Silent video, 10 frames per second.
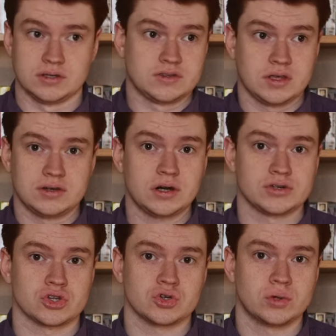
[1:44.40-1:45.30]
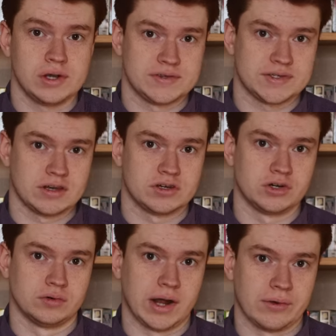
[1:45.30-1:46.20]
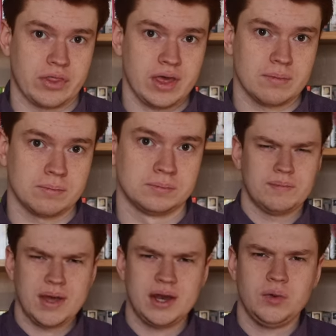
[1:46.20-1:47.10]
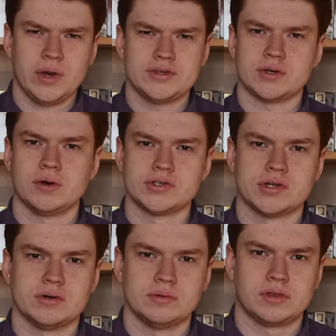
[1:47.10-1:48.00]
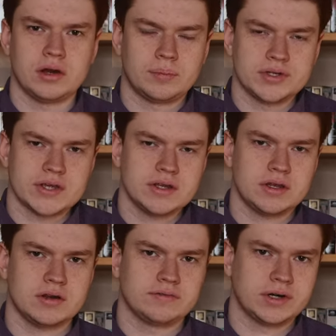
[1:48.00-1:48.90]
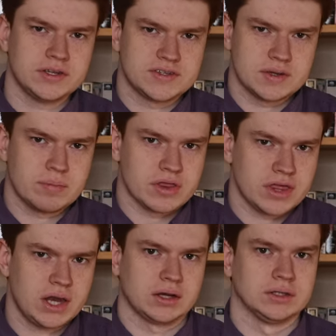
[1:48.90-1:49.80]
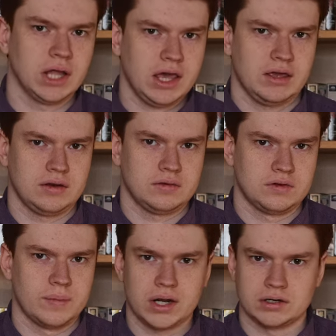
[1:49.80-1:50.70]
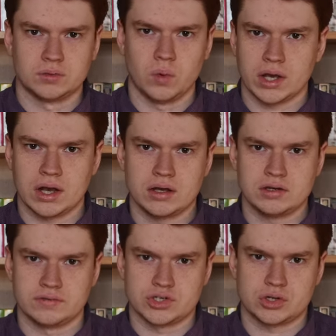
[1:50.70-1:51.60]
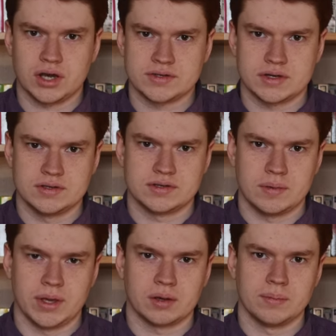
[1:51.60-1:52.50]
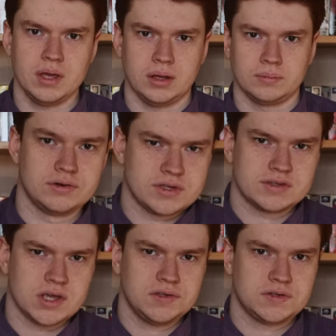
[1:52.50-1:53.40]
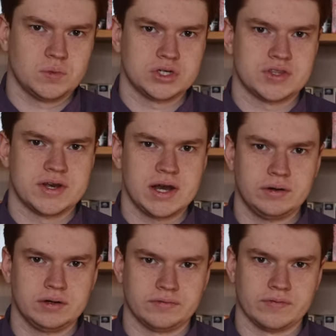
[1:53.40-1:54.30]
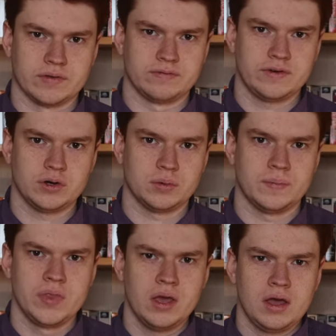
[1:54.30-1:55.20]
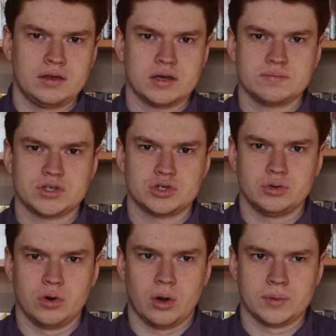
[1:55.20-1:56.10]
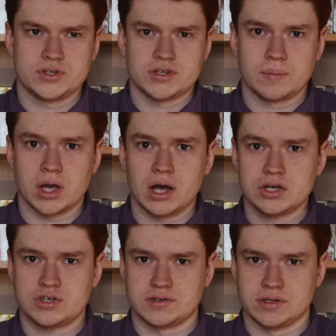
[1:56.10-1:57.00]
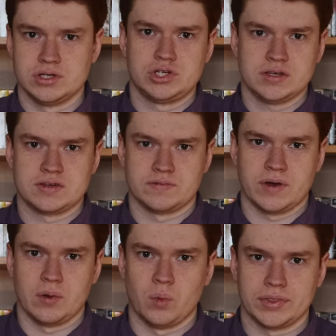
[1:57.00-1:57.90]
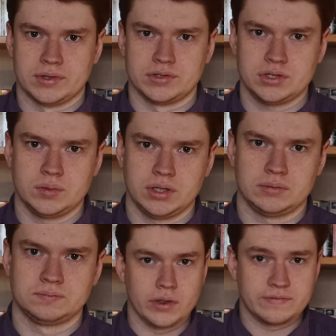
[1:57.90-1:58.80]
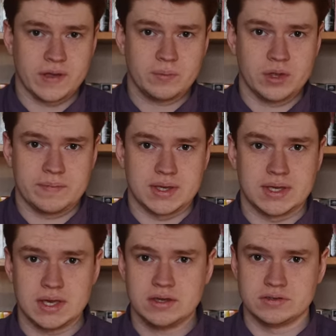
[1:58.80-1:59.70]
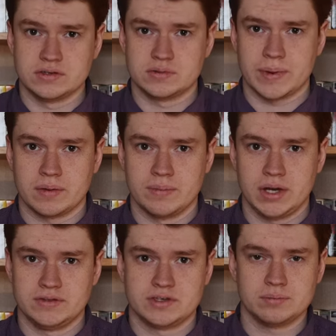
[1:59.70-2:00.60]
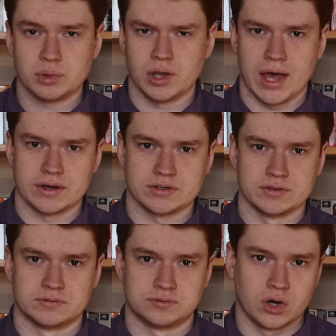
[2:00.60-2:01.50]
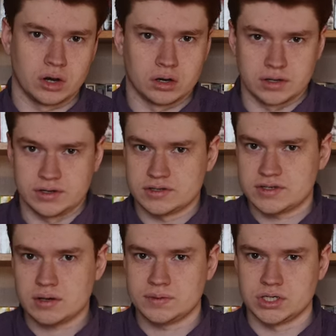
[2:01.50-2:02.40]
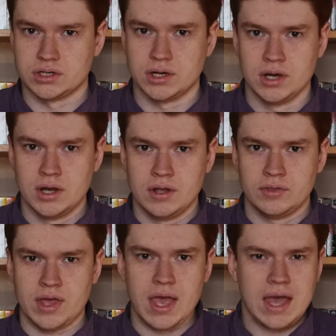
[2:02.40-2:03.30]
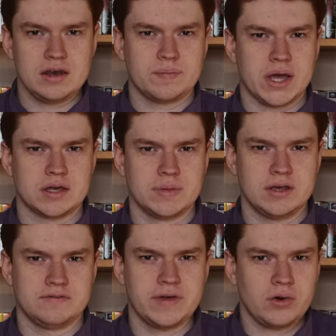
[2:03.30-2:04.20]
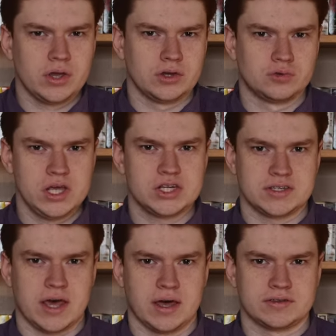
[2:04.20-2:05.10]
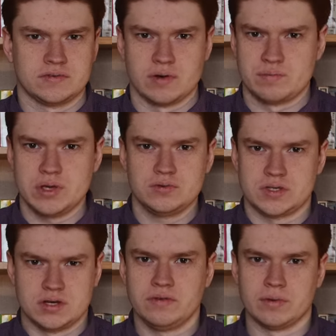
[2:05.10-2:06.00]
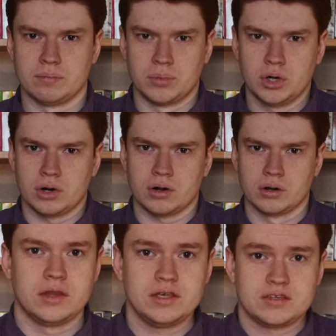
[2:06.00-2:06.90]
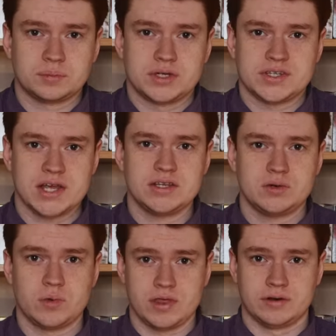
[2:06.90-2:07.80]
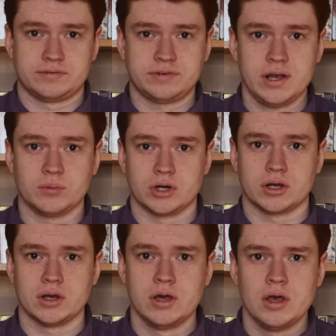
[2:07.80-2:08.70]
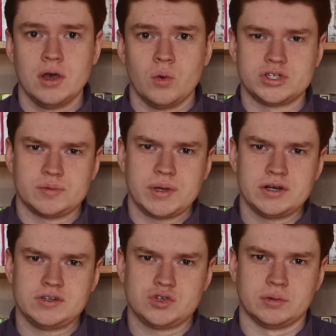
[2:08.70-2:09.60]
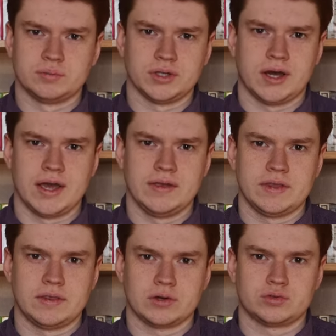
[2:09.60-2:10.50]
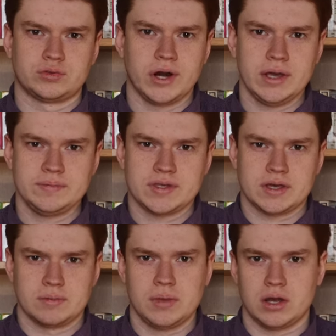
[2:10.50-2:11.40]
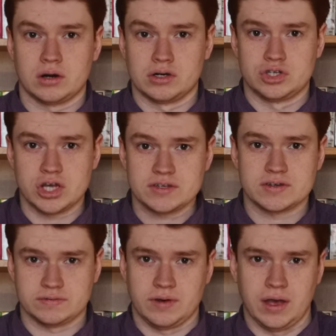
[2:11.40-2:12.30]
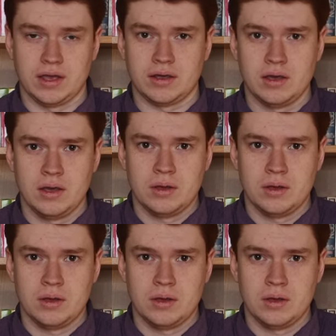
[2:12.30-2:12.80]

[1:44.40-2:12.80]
because the entire story is centered around them. In many ways, also, they are presented in a very sympathetic light, no matter what kind of atrocities they may commit. There's a sense in which the narrative of the film attempts to almost subconsciously justify what they're doing. While the family begins committing simple acts of fraud and deception, they end by committing very egregious acts of abuse and even murder. And these are presented within a framework which appears to imply that the crimes they commit are justified